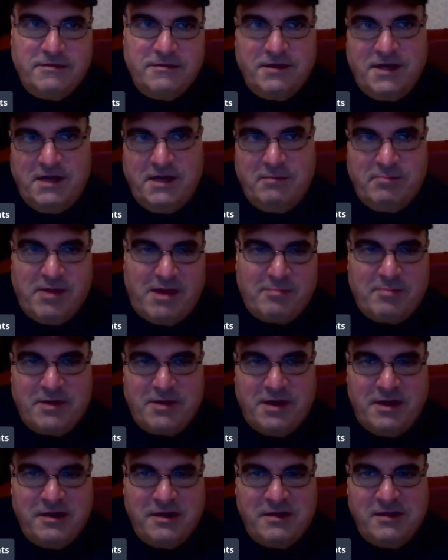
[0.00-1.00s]
You keep
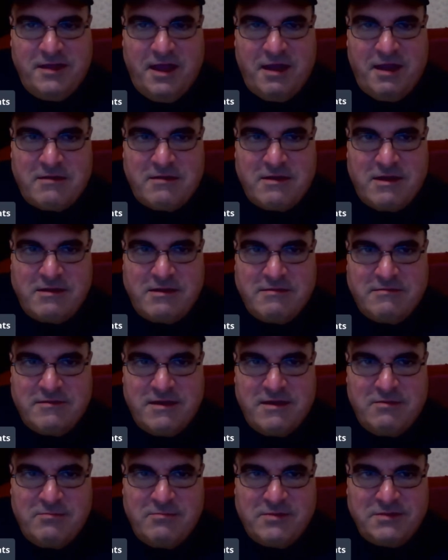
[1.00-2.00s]
popping in and out. I don't
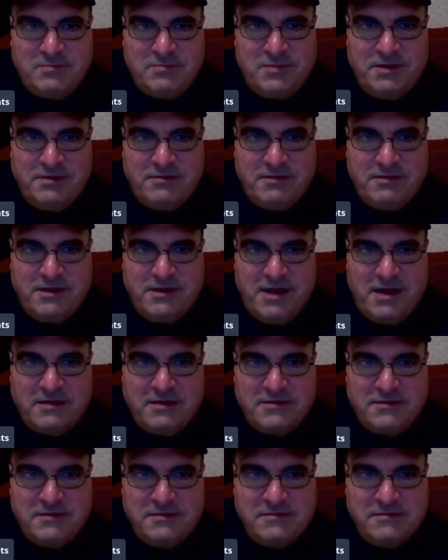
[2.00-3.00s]
know. It must be your
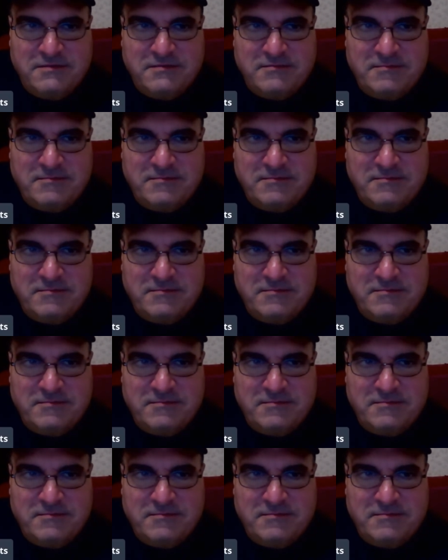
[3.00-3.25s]
connection.